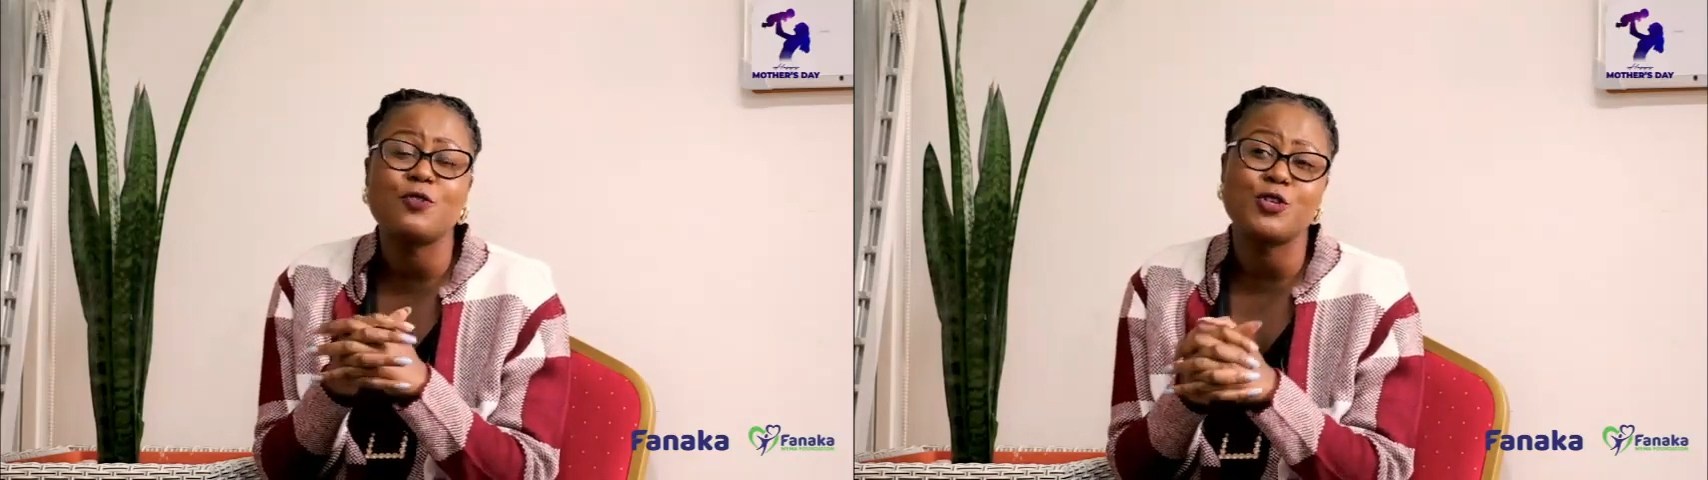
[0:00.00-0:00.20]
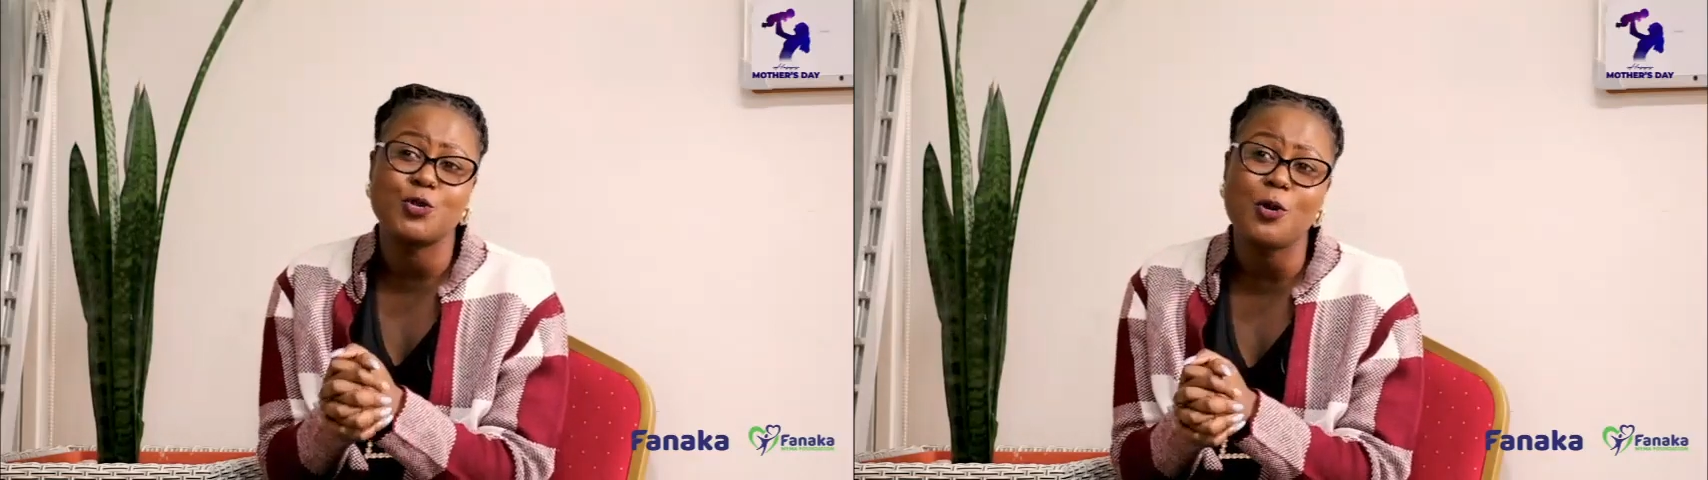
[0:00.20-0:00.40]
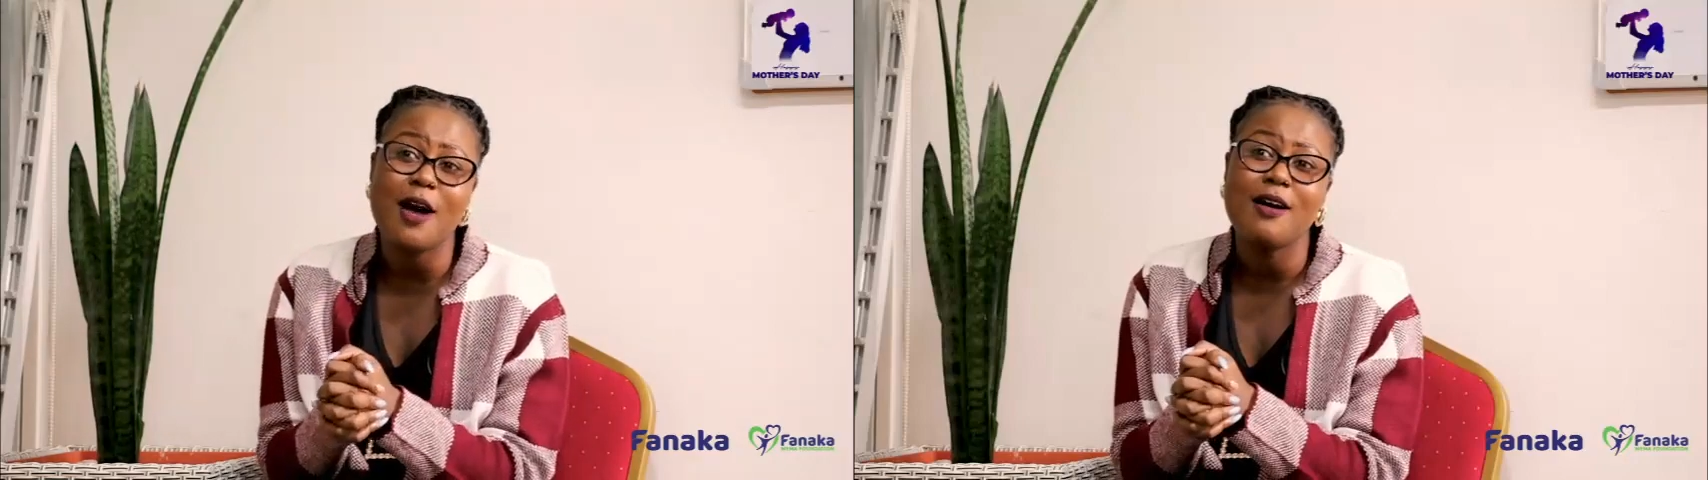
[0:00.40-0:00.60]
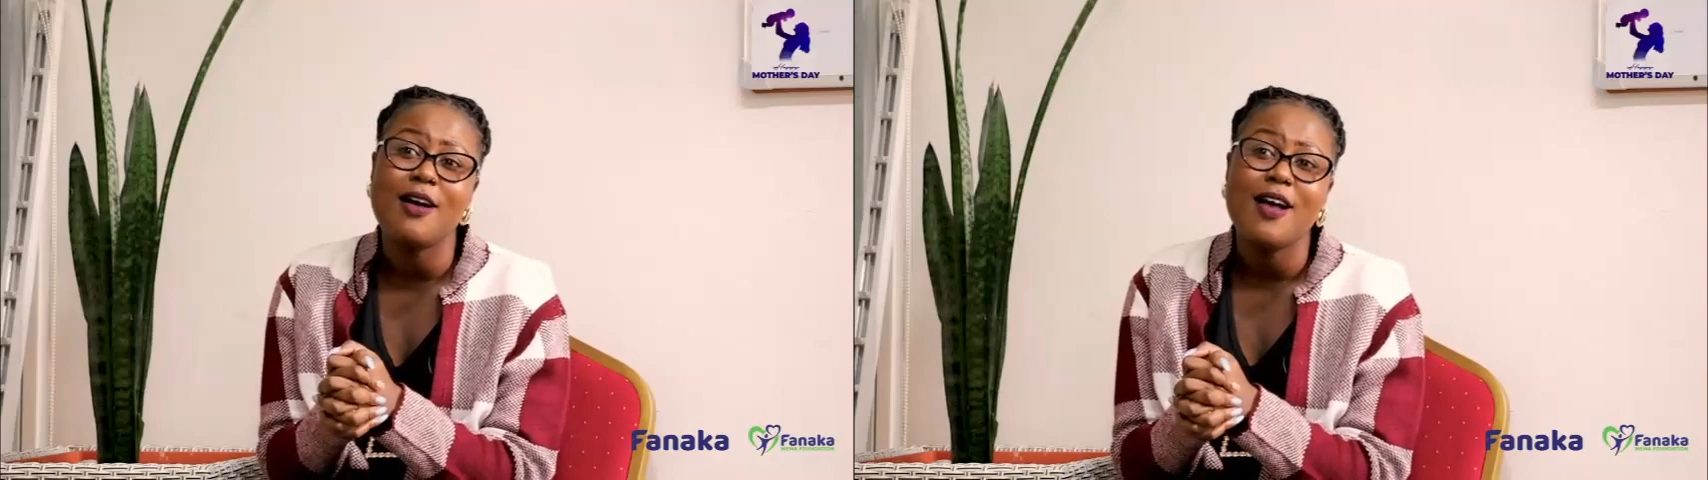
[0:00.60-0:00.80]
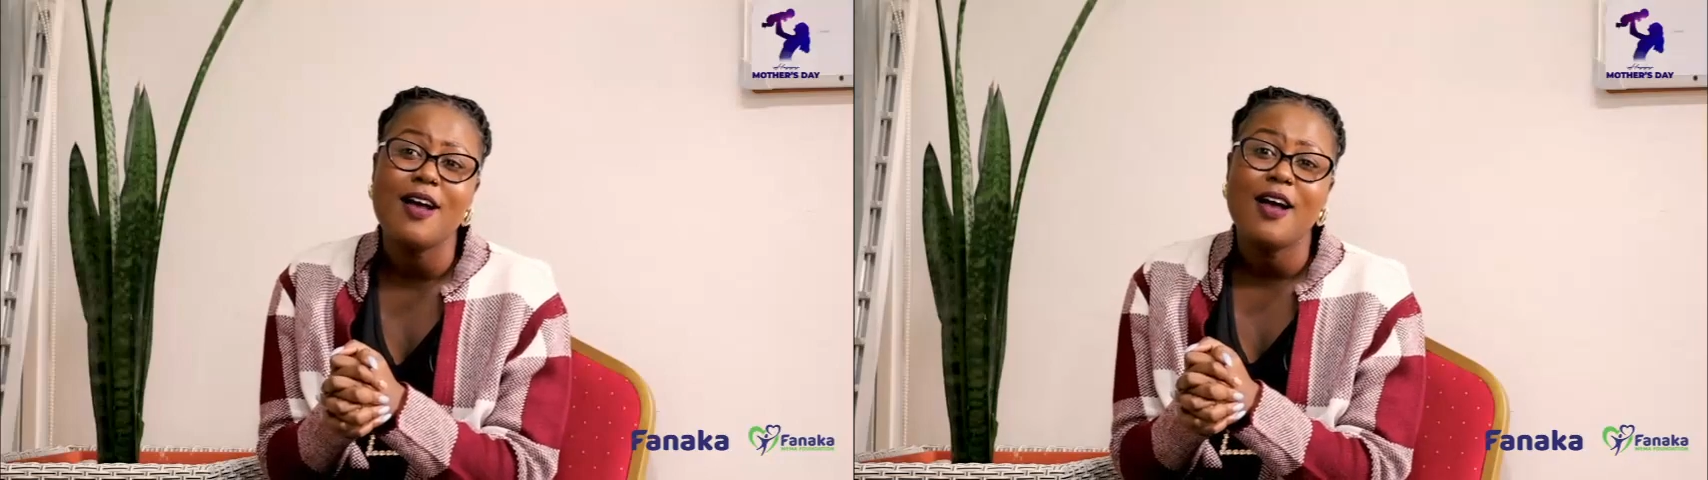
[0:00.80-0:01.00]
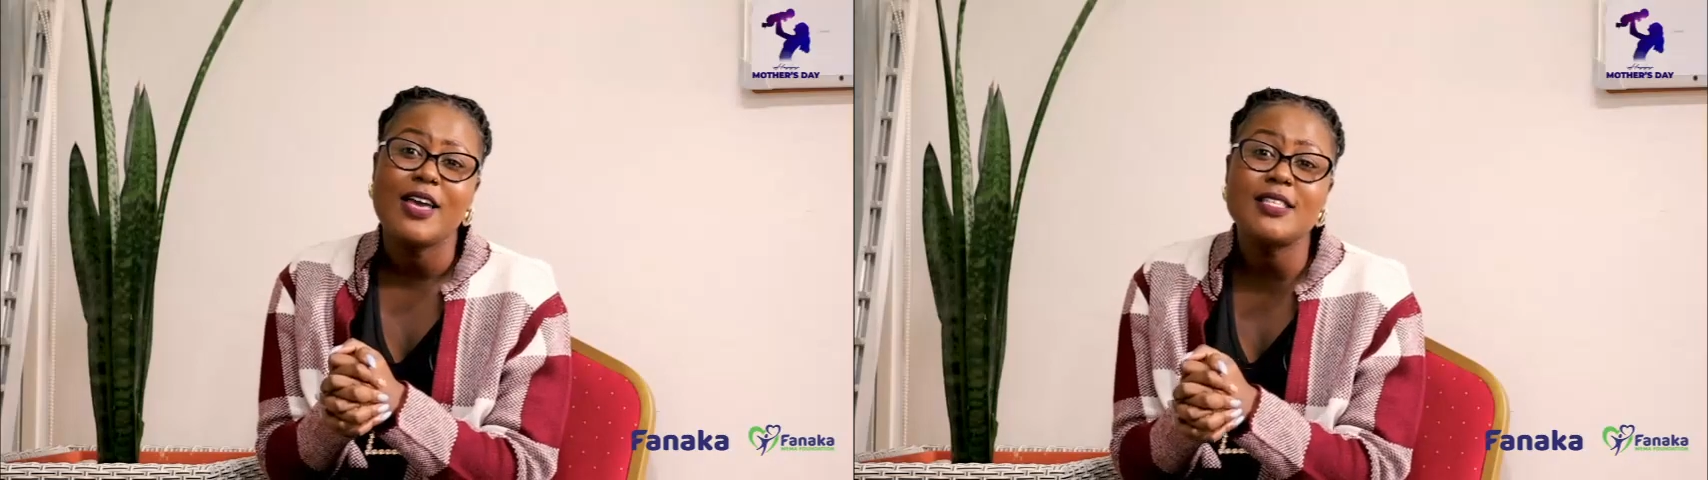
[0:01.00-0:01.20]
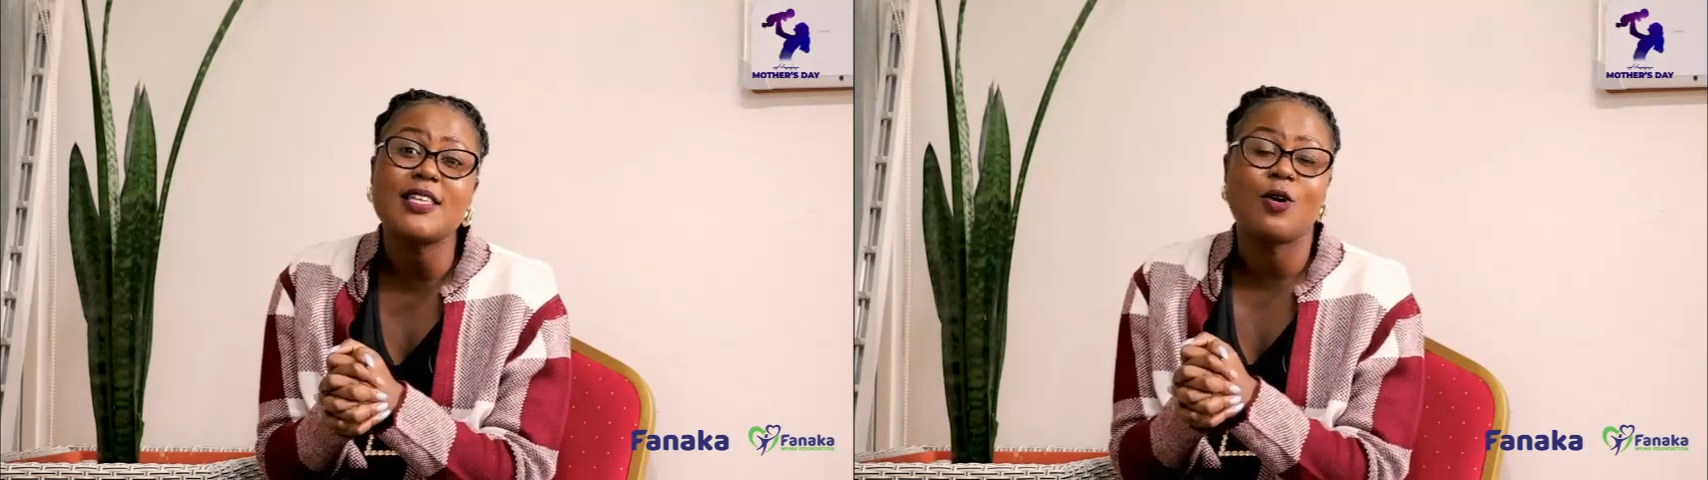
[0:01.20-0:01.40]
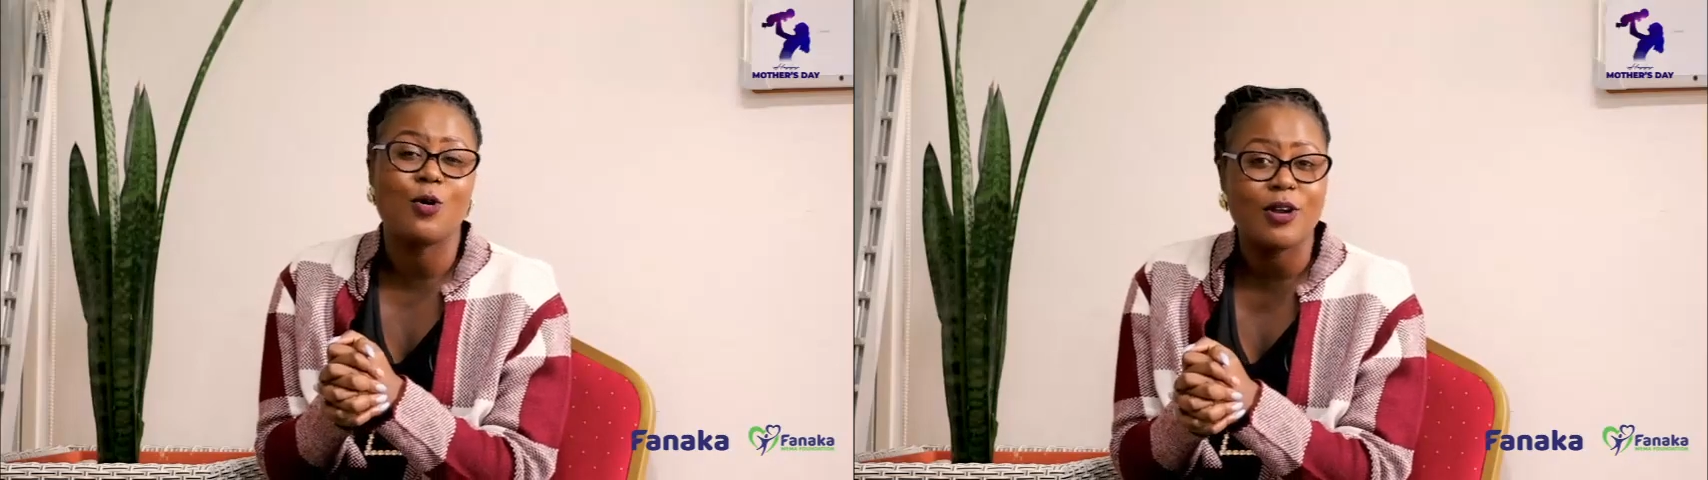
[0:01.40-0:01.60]
for sure,
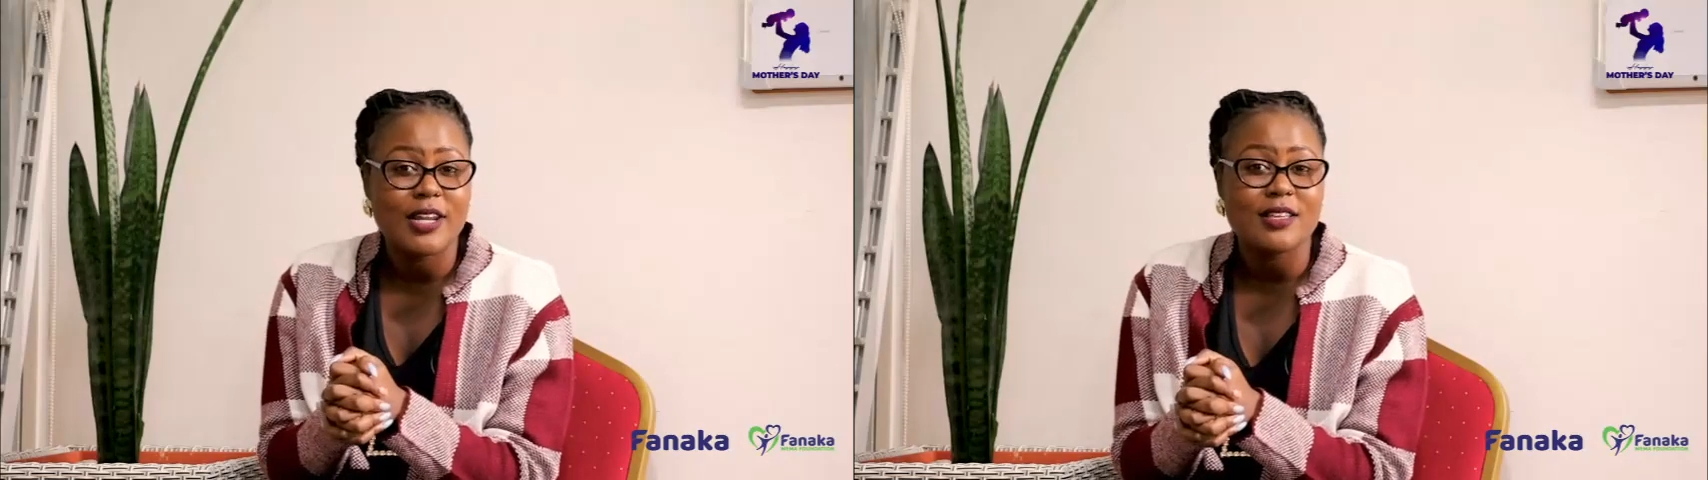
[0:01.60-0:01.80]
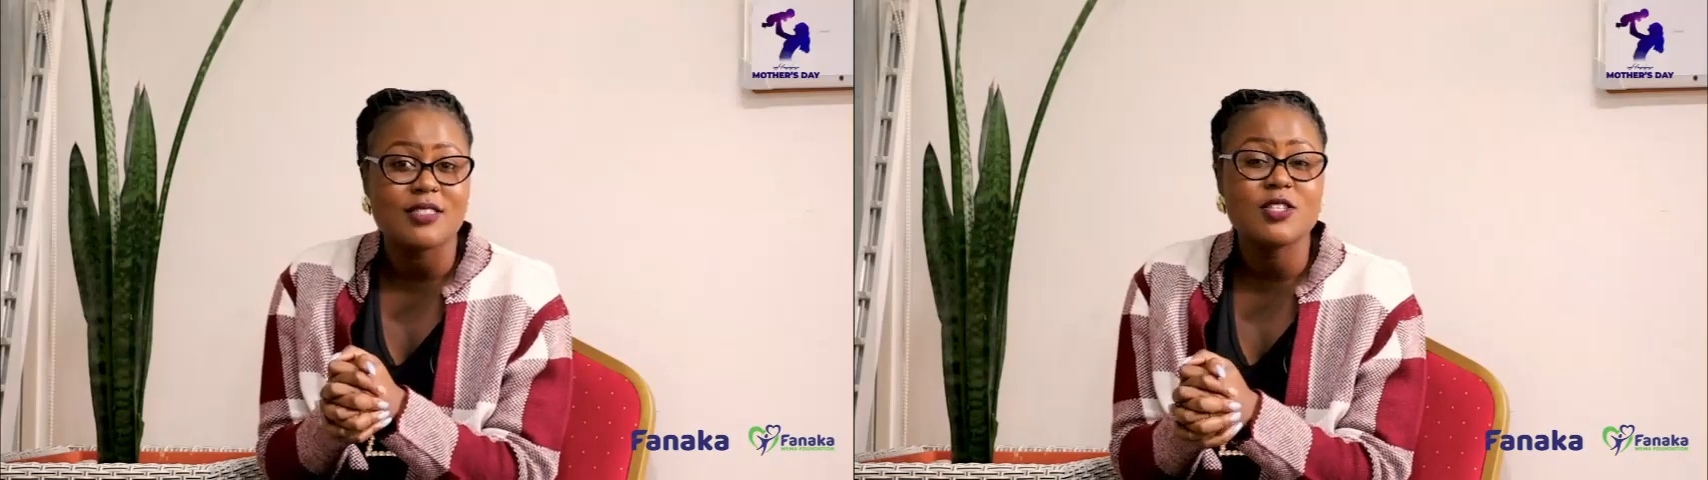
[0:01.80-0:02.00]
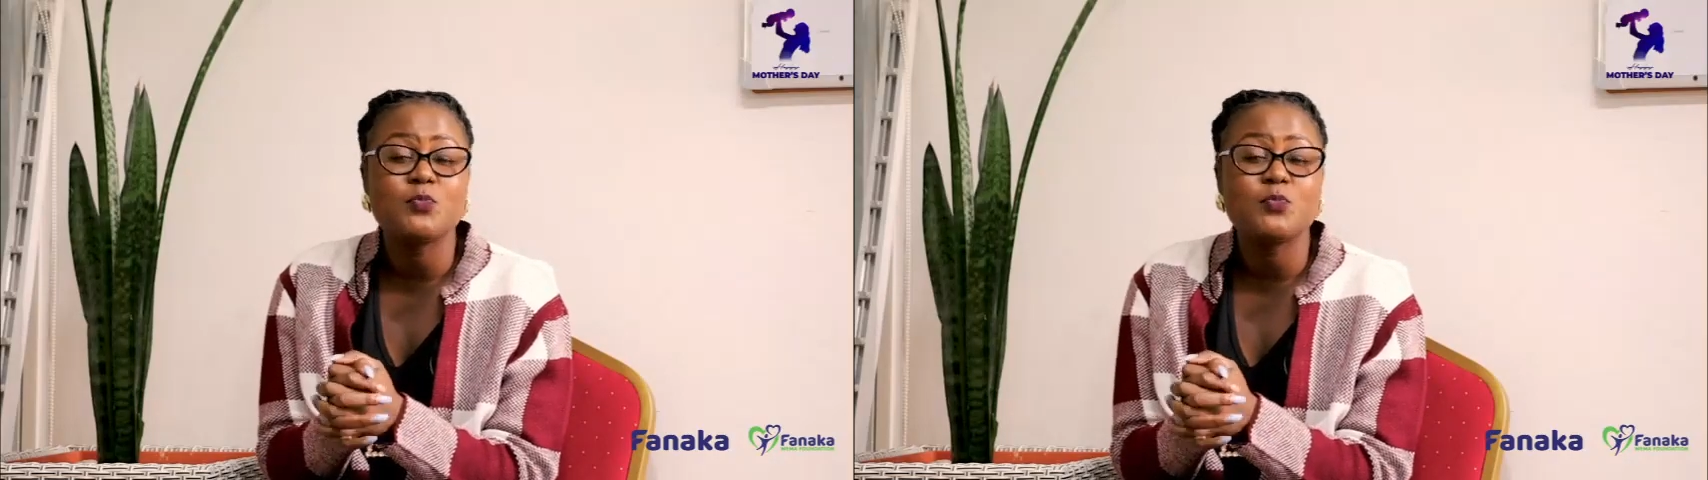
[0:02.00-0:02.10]
it's a calling.